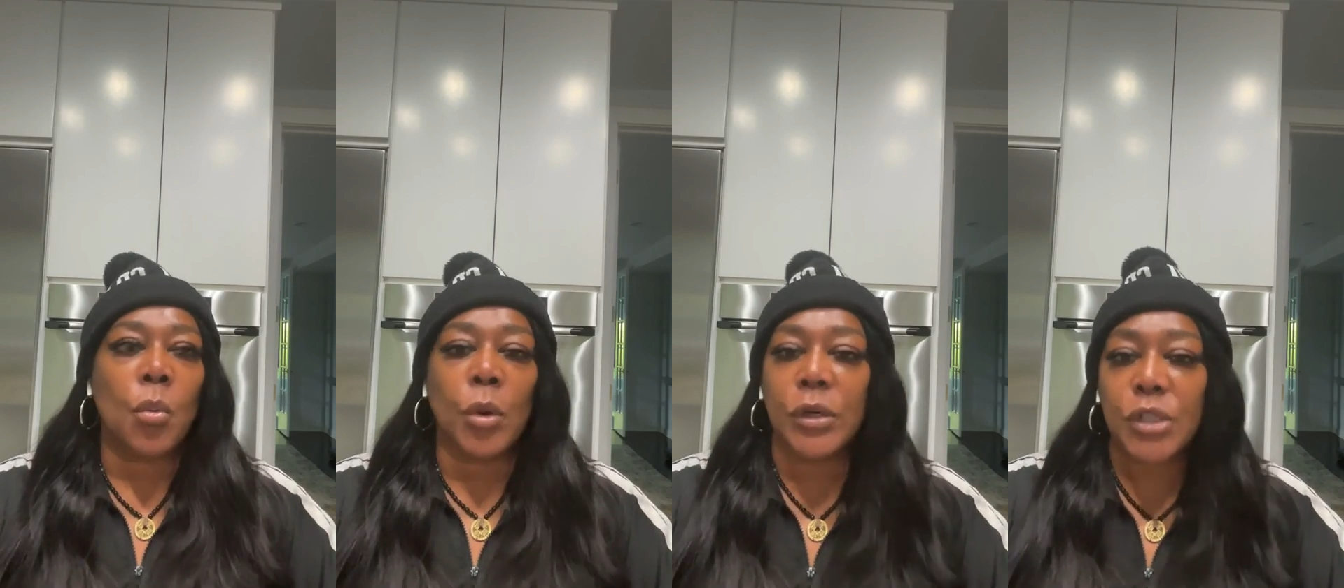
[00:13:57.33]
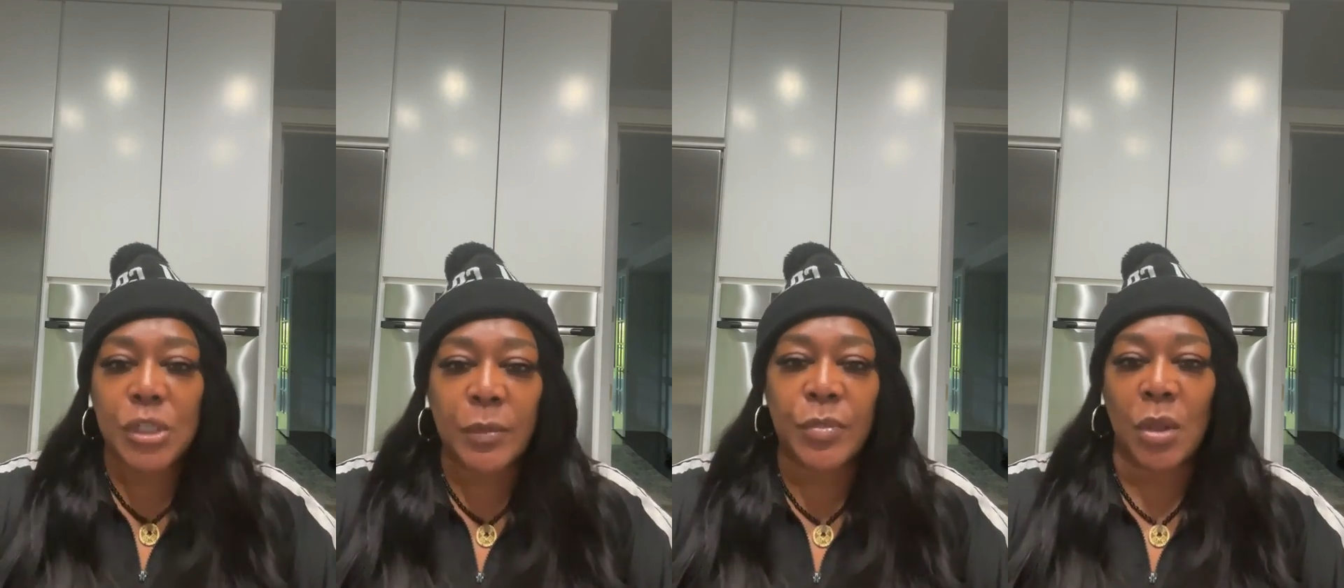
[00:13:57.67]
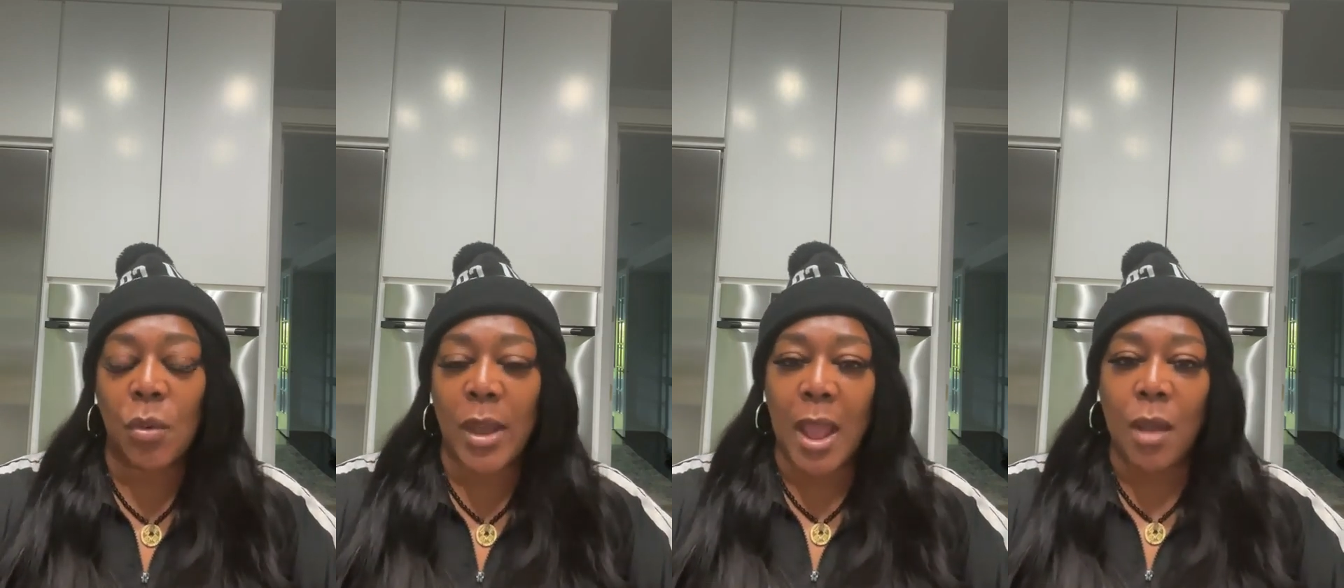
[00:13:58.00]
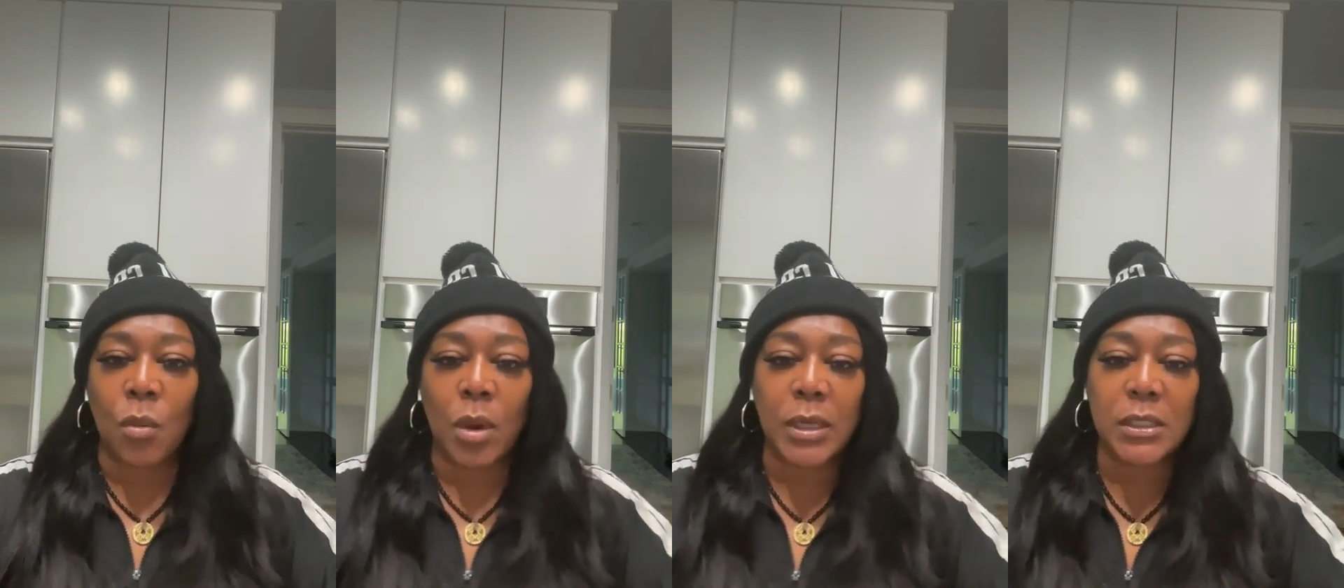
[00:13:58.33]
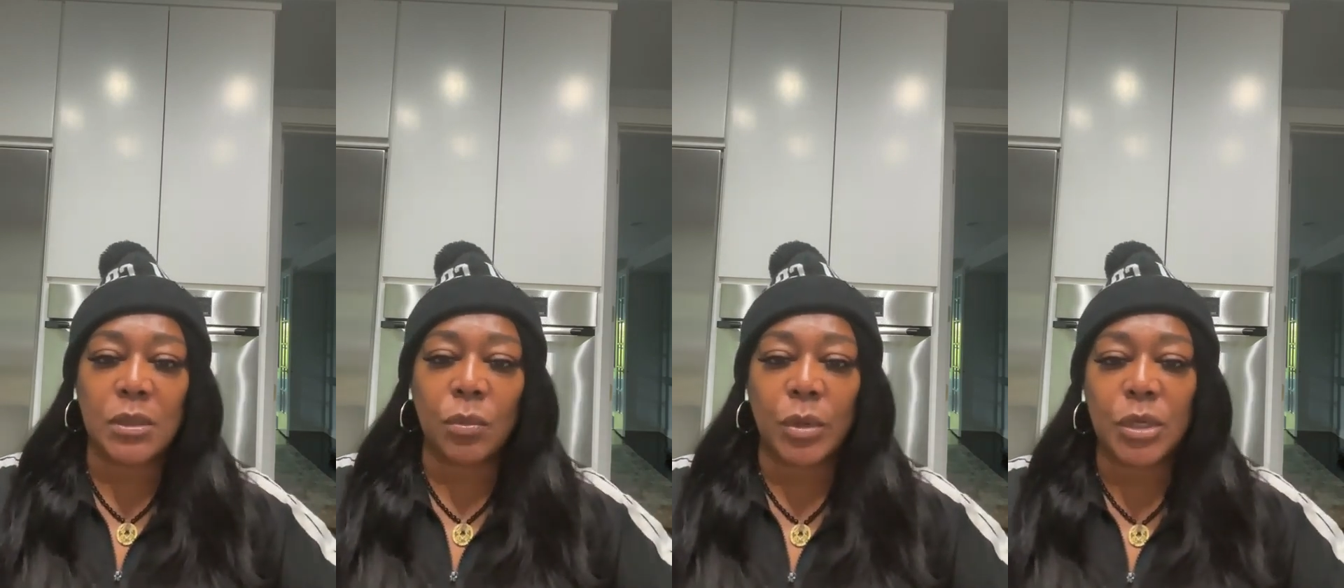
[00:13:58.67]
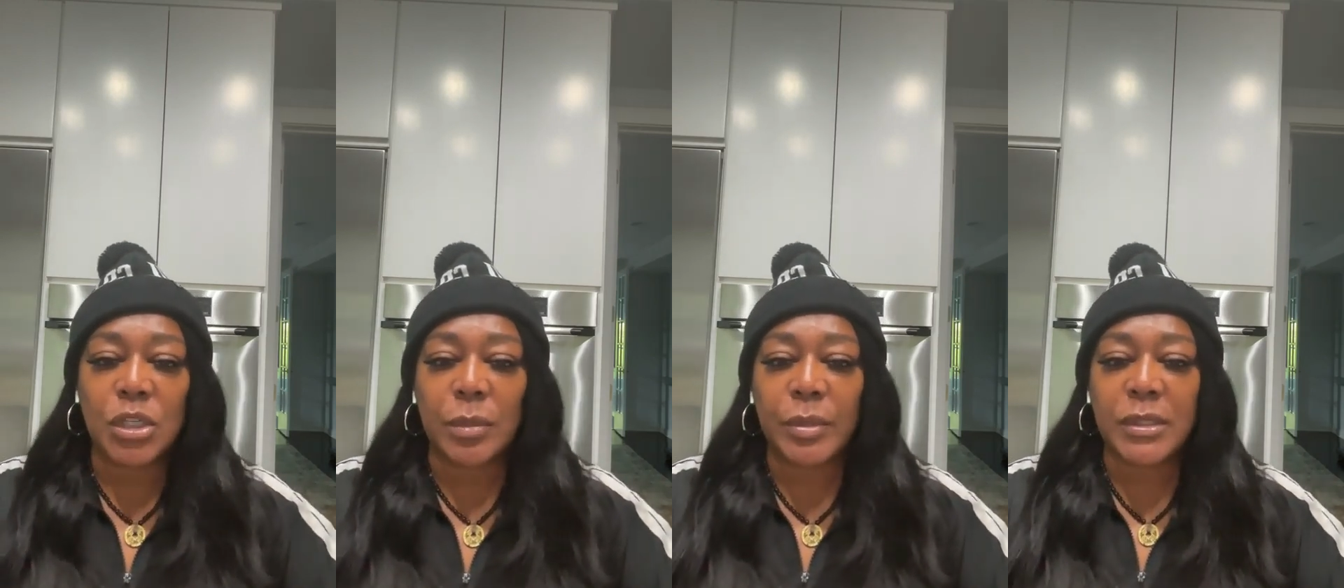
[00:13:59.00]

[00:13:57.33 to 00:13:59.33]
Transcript: worship the way I wanted to worship.